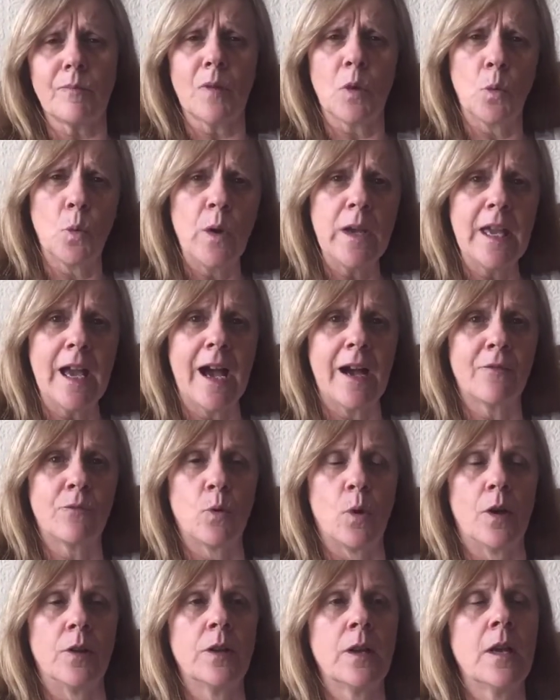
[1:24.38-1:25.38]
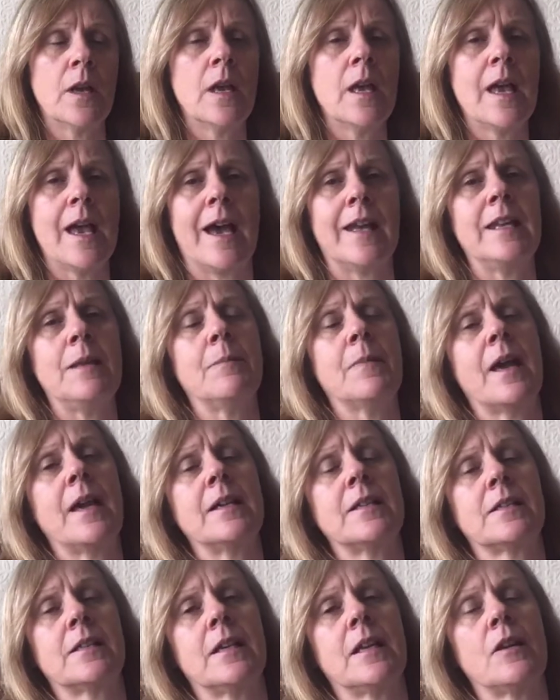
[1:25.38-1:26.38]
We have one, and it
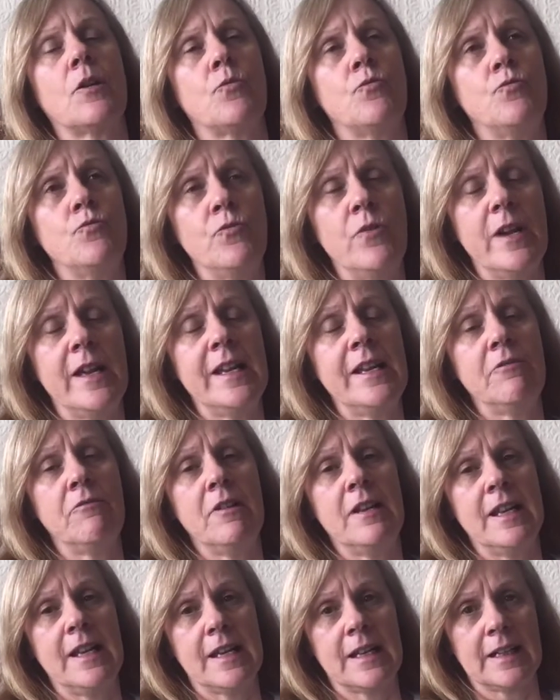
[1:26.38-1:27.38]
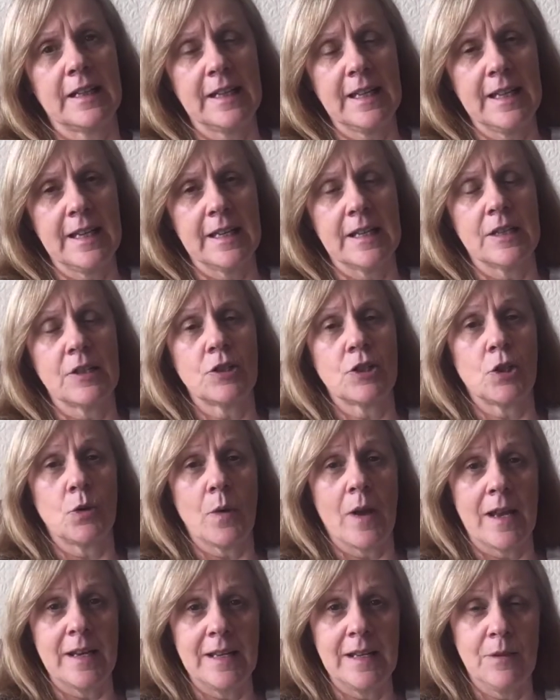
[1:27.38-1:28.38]
makes it really, really clear to
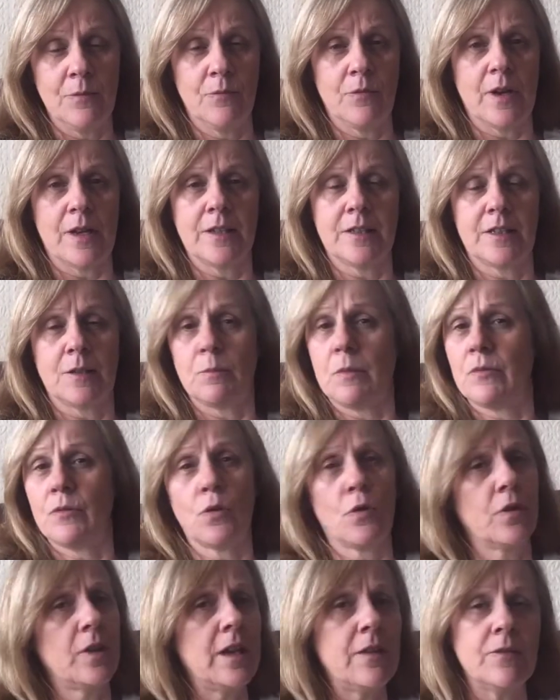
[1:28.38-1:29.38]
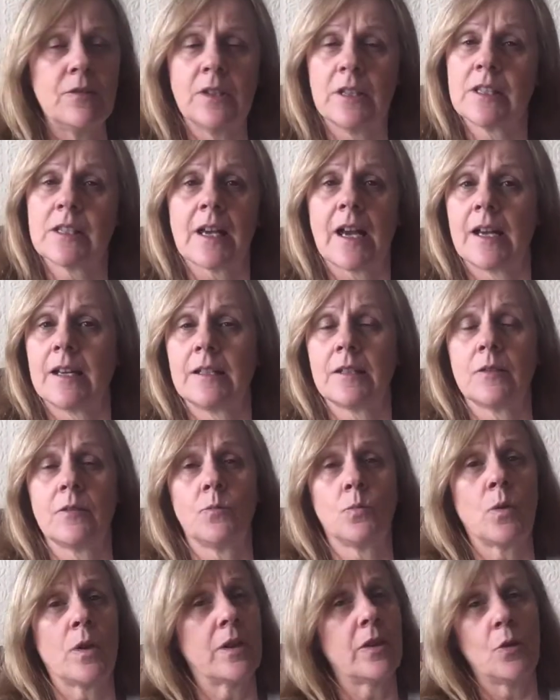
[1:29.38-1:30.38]
any investor before they even decide
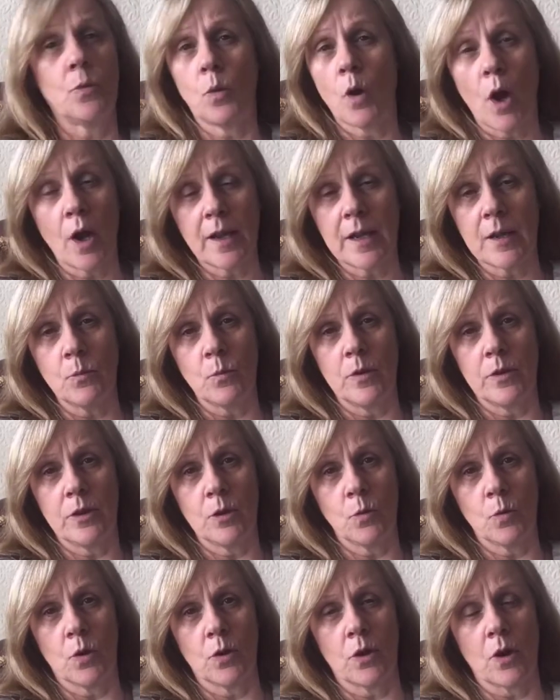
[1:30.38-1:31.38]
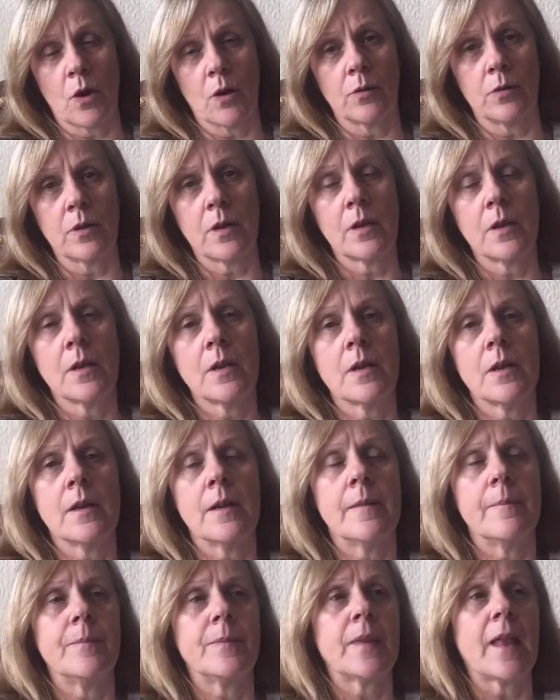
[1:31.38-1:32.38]
whether they're working with you or not,
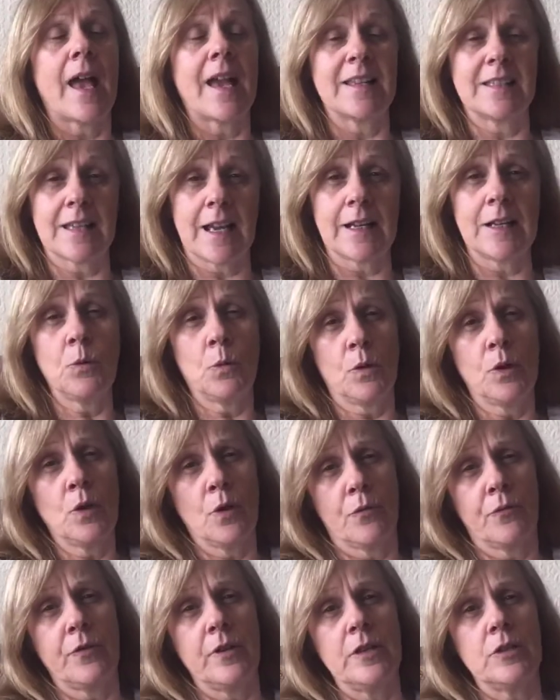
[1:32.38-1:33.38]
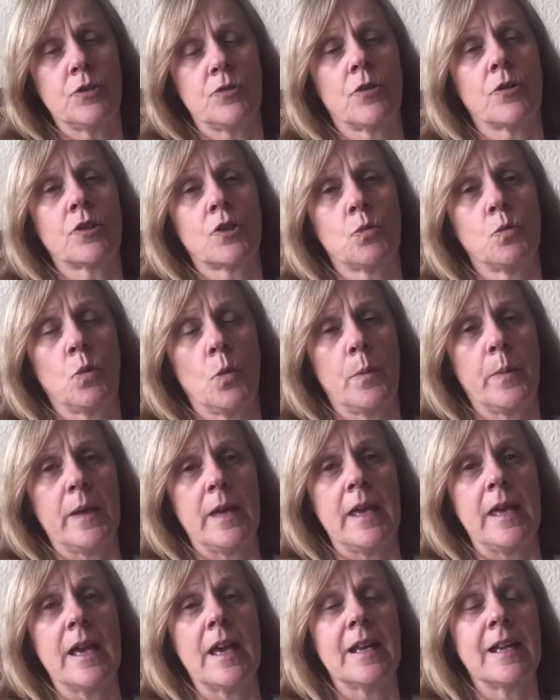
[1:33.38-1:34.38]
exactly what your fee structure will
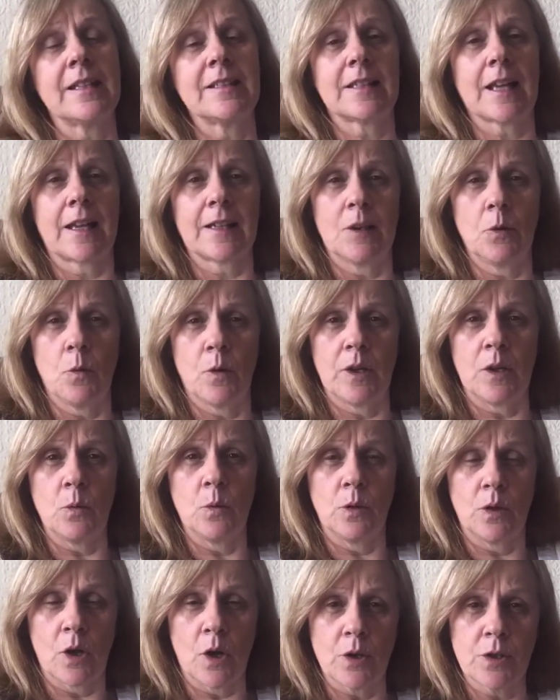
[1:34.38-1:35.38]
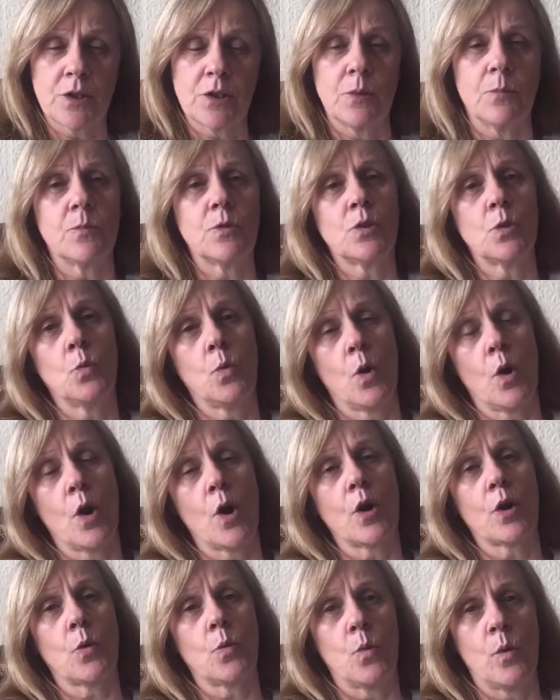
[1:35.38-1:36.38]
be and exactly what it will cost them to
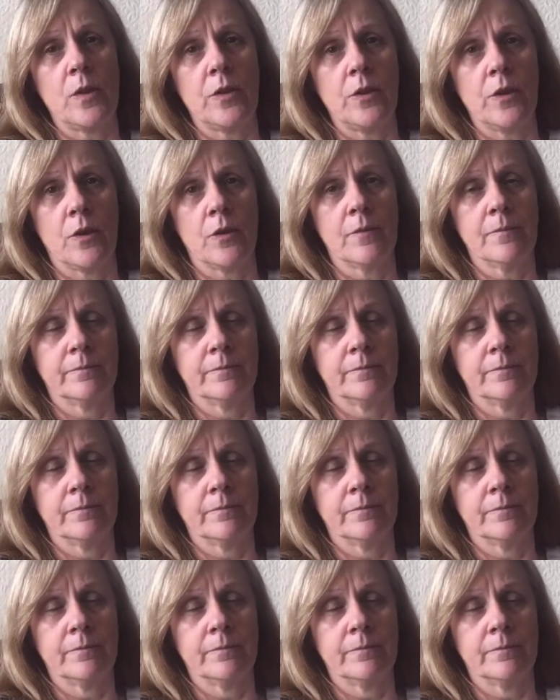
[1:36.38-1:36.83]
work with you.